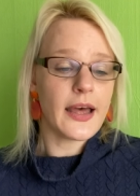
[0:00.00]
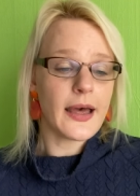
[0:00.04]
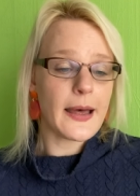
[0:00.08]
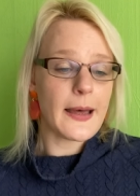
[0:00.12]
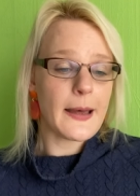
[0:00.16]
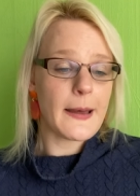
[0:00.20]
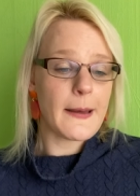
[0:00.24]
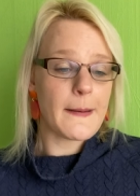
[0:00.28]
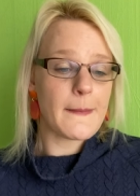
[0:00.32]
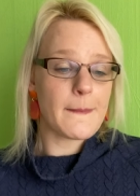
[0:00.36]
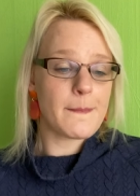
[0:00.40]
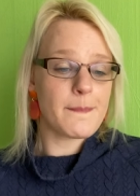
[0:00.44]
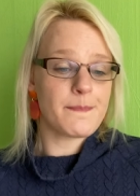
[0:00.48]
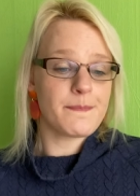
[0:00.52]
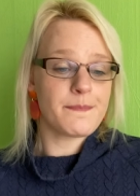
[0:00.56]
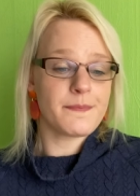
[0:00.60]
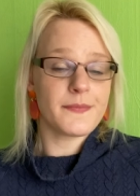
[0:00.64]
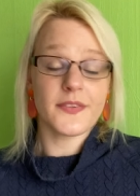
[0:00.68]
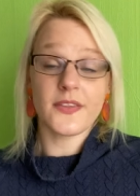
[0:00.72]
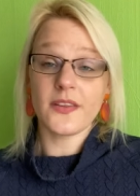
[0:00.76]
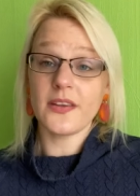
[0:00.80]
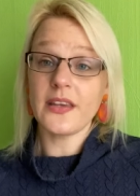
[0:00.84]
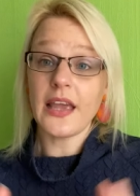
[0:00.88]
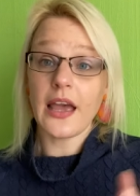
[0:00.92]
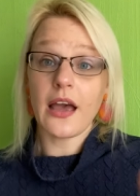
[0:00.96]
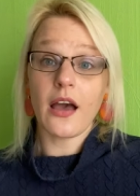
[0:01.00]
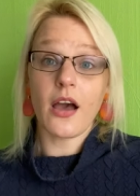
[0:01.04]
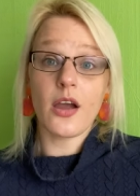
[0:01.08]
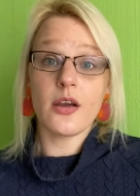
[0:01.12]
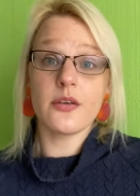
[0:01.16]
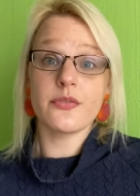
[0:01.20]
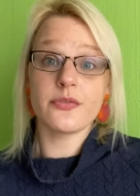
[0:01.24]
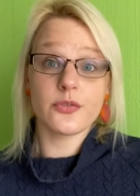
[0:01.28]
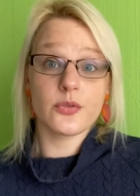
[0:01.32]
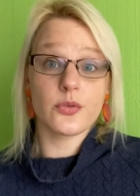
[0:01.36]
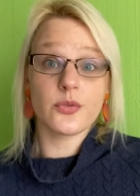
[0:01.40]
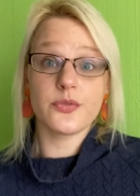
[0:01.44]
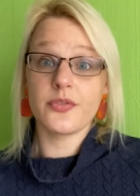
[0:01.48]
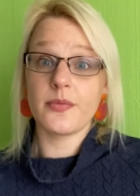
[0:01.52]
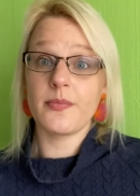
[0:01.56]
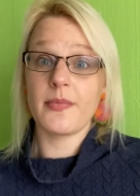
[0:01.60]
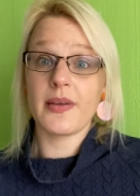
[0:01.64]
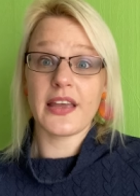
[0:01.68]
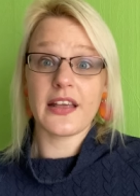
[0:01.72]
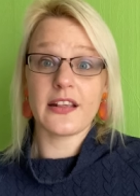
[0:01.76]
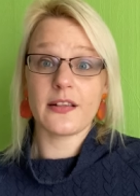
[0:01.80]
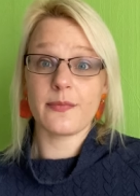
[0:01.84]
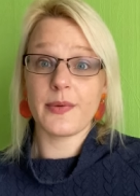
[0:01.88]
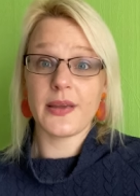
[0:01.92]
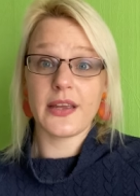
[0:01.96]
Um, so yeah, overall for
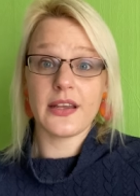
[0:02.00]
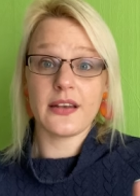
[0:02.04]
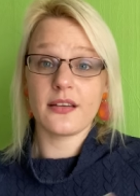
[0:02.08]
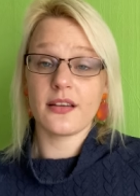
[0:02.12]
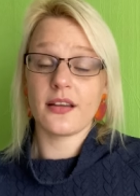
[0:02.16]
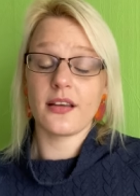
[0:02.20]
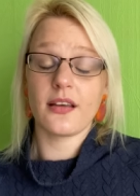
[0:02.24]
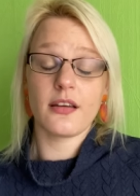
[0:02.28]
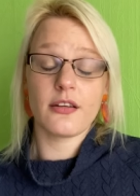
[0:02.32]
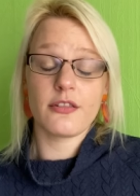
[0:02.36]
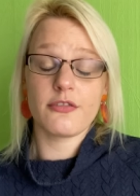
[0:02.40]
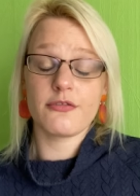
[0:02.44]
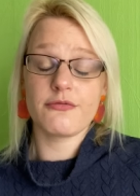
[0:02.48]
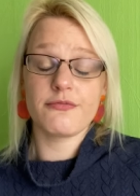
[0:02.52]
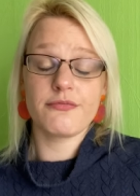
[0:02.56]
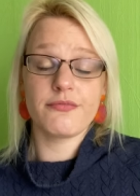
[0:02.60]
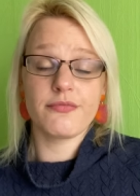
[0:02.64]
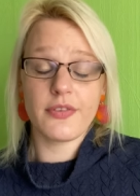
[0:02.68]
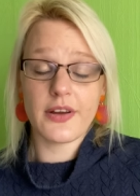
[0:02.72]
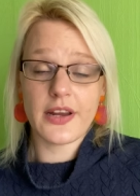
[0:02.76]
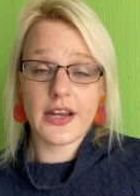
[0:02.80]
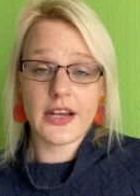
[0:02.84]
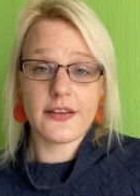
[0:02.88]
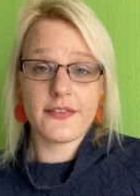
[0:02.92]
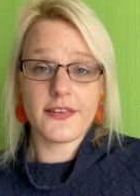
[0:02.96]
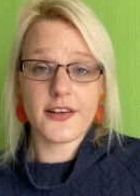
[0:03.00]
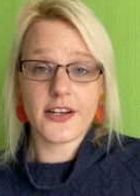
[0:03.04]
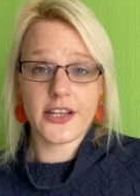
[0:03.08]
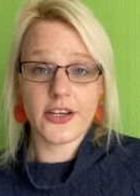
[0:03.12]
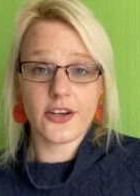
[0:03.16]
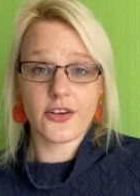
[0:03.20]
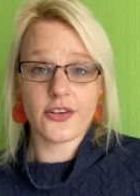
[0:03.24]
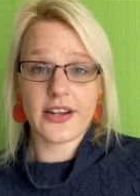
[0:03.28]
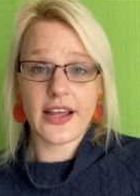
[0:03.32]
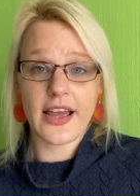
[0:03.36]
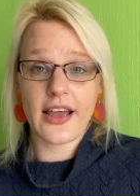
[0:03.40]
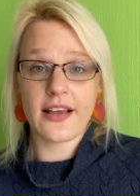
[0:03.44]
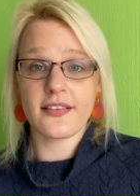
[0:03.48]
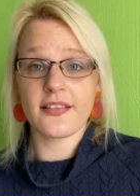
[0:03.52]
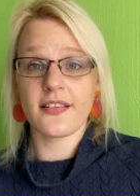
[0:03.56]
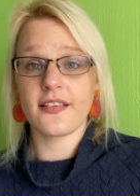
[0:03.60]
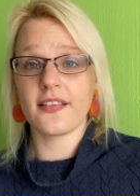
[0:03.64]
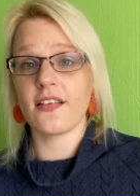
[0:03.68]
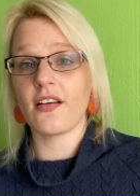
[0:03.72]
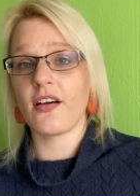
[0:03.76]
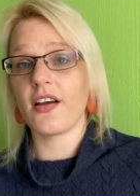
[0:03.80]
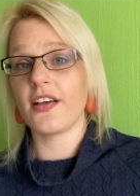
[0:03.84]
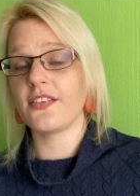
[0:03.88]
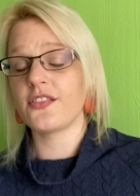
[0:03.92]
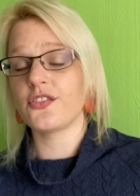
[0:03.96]
me, it's been a really, really good
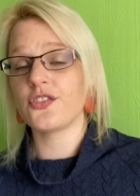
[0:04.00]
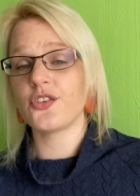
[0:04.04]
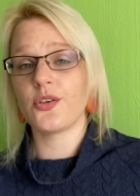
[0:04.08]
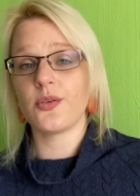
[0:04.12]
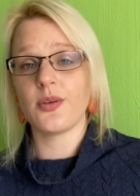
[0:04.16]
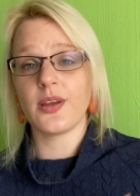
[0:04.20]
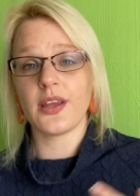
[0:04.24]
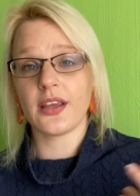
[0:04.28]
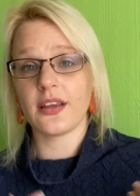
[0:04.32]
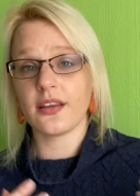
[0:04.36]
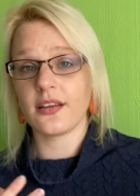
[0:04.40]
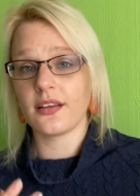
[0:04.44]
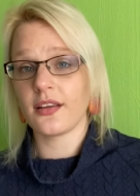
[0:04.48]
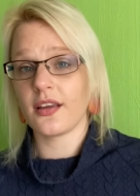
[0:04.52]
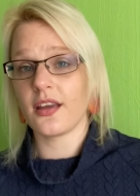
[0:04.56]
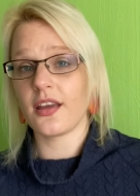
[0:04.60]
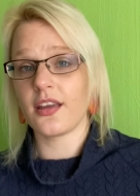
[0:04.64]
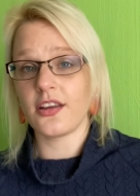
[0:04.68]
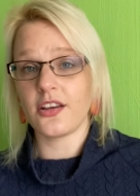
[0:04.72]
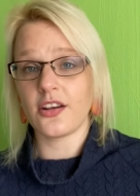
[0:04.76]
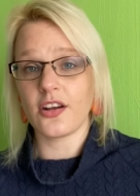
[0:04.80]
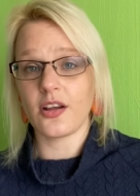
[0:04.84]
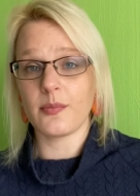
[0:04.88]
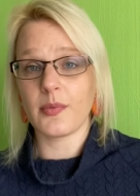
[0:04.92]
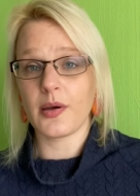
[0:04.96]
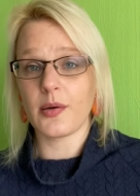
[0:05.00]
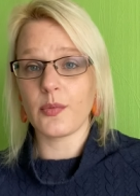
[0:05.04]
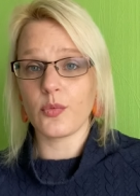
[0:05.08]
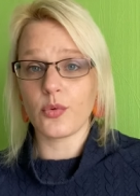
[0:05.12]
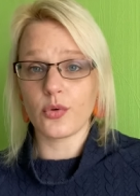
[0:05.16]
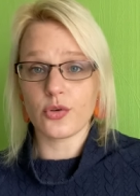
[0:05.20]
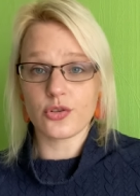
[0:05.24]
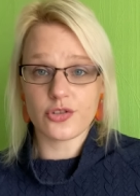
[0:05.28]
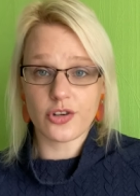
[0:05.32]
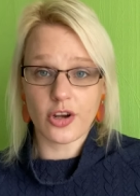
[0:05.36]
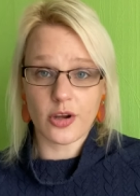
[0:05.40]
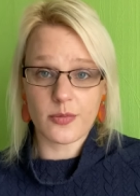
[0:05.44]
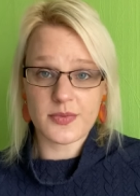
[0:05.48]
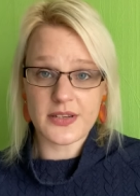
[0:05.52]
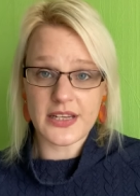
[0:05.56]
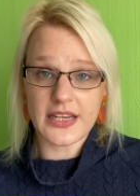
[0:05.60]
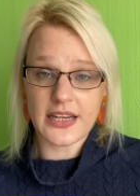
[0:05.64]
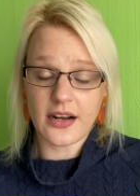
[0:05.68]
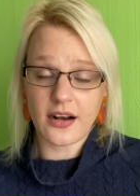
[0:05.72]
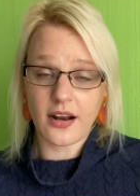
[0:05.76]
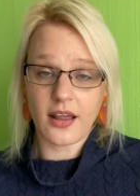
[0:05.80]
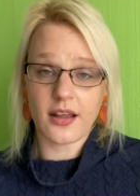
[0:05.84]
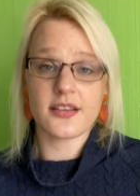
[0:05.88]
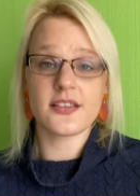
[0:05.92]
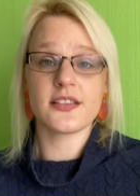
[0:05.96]
exercise doing, uh, you know, my wardrobe
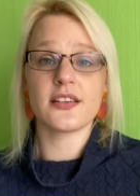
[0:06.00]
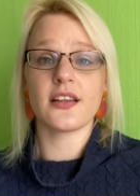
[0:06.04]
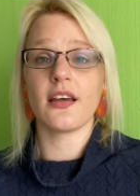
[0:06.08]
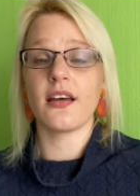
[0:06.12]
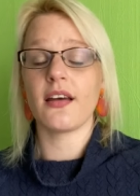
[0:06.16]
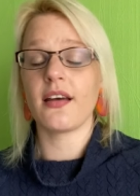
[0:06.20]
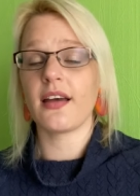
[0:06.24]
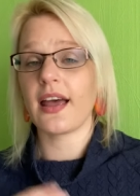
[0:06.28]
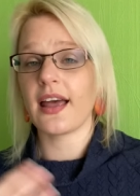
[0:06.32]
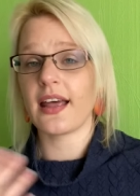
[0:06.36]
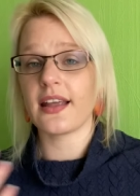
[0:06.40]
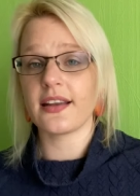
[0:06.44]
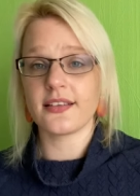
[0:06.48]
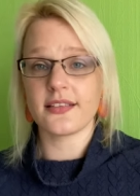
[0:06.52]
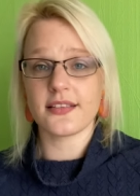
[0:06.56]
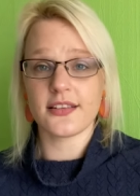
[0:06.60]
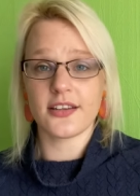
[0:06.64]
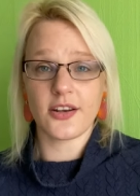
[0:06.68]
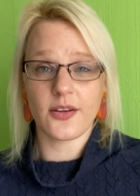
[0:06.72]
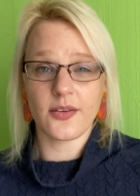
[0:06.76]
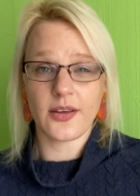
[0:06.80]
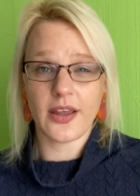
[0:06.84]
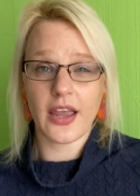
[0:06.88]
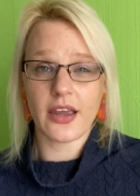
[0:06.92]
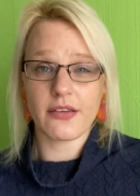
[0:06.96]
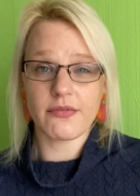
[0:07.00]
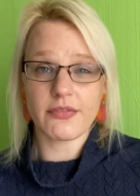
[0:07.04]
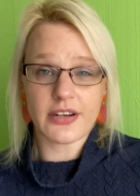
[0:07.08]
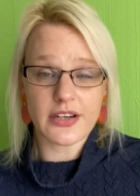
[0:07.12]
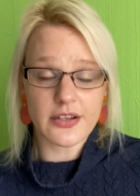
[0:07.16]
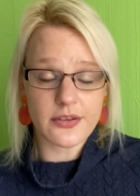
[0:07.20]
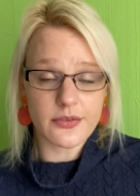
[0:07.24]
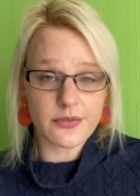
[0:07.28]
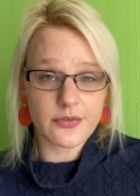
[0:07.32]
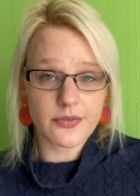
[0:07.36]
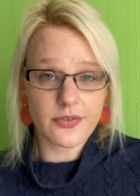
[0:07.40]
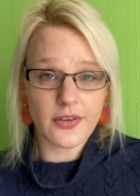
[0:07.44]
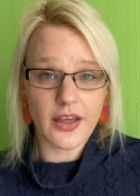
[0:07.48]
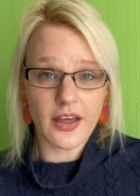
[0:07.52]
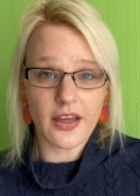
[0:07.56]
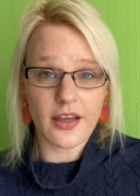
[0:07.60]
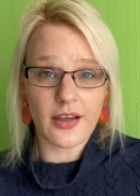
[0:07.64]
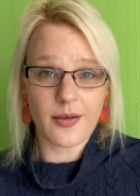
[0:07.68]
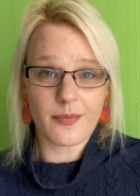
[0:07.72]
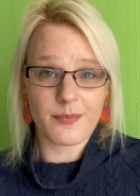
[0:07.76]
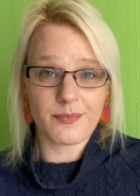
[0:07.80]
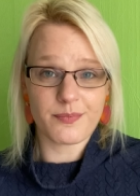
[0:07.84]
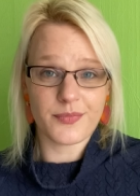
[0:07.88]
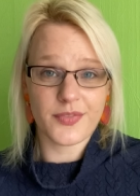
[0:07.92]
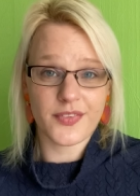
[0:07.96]
declutter and, you know, getting rid of
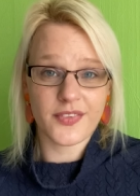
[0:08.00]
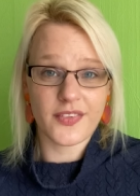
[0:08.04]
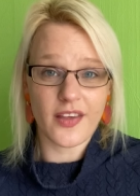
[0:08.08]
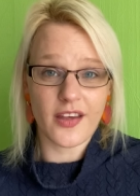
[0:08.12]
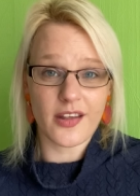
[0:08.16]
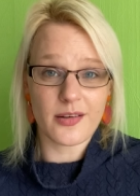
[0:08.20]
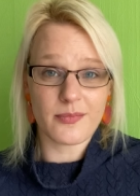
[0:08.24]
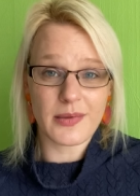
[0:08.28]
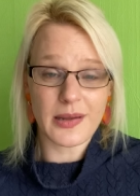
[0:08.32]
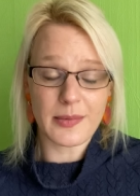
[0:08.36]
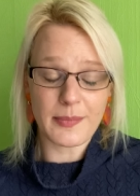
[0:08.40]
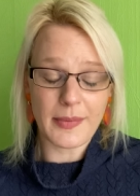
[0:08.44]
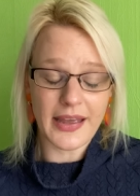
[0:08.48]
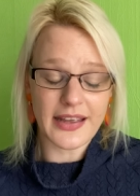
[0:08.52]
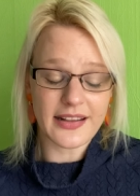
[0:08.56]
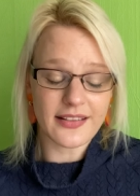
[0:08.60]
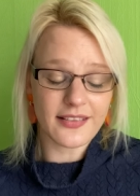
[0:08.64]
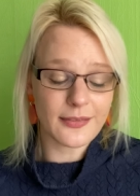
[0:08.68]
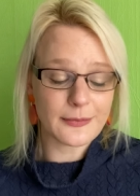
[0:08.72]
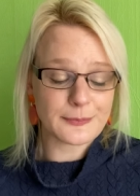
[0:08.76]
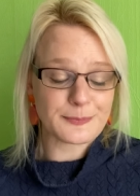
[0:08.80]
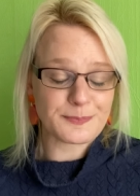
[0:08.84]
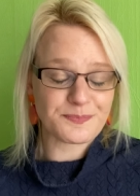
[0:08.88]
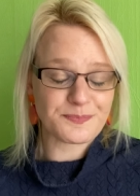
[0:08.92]
um, certain remades.